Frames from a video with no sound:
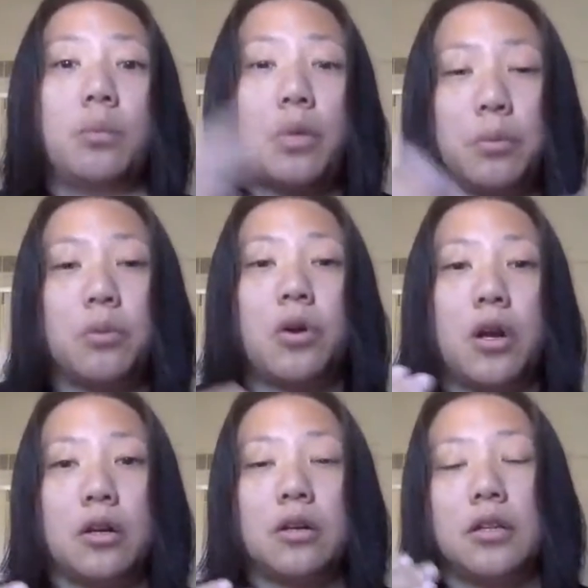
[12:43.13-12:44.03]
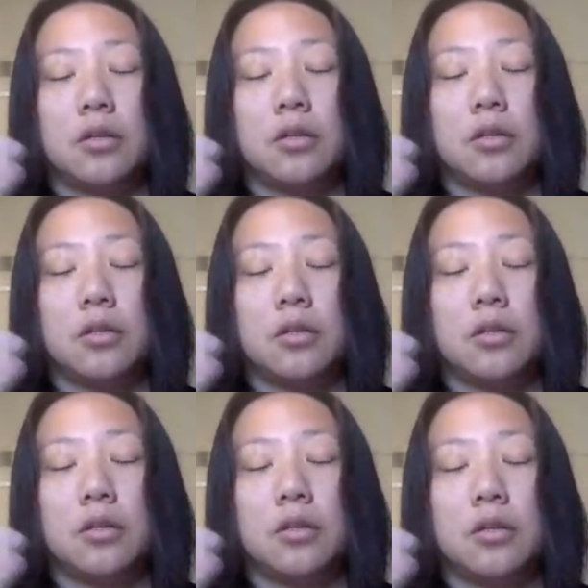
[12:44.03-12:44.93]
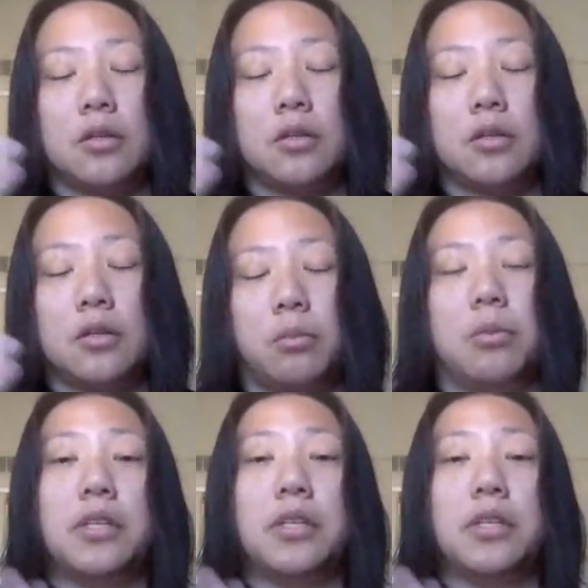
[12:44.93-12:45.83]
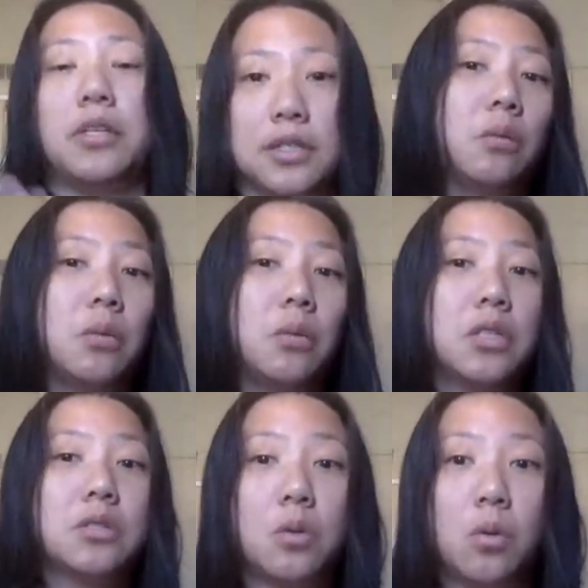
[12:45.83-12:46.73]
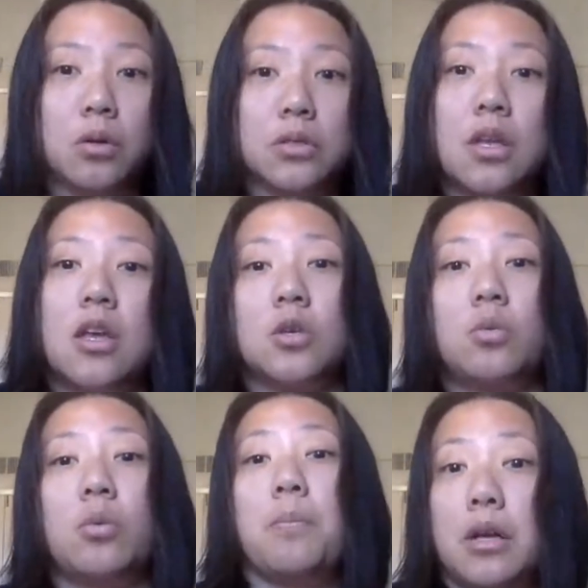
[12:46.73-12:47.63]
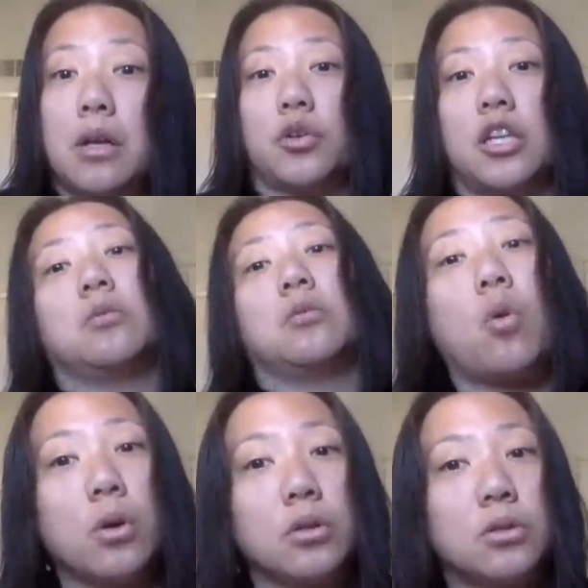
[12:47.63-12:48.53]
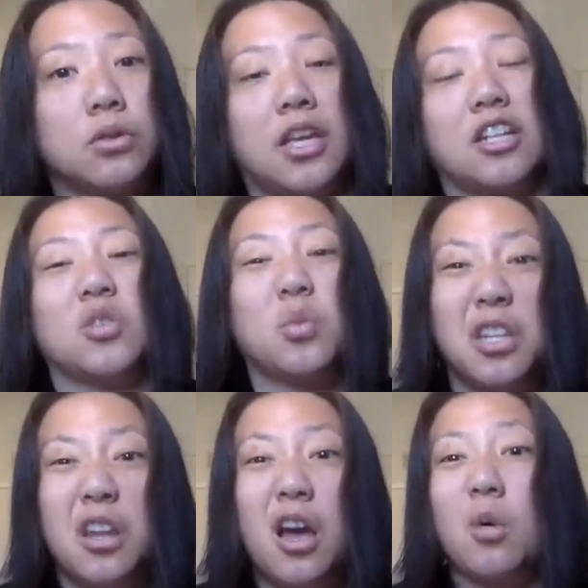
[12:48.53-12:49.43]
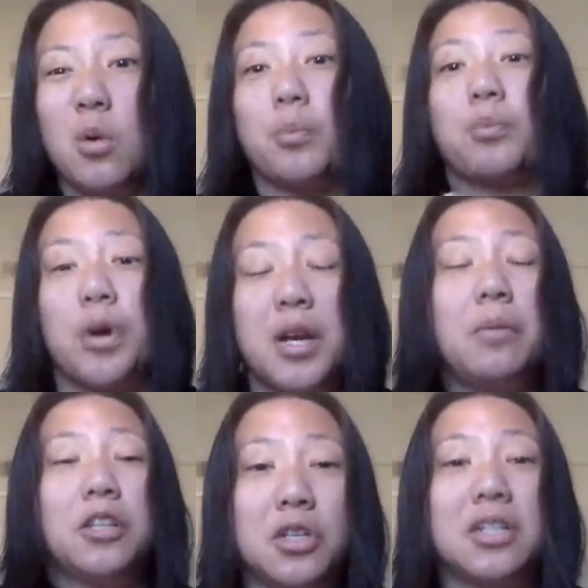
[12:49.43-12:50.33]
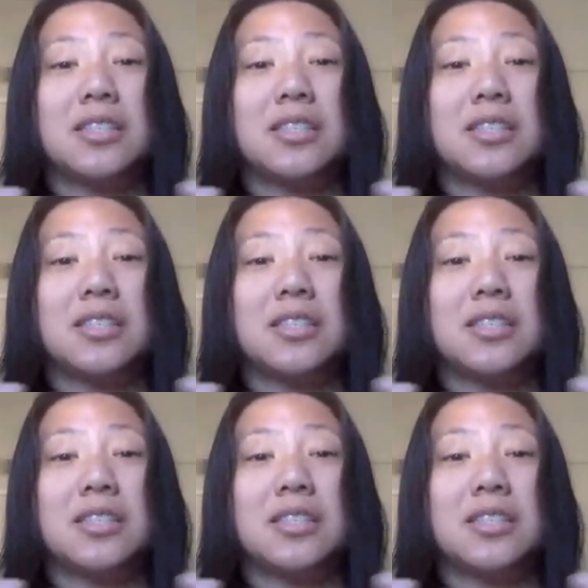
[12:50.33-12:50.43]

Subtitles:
when people are CS curriculum in schools. So when we build our curriculum towards those standards, we know we're pretty much going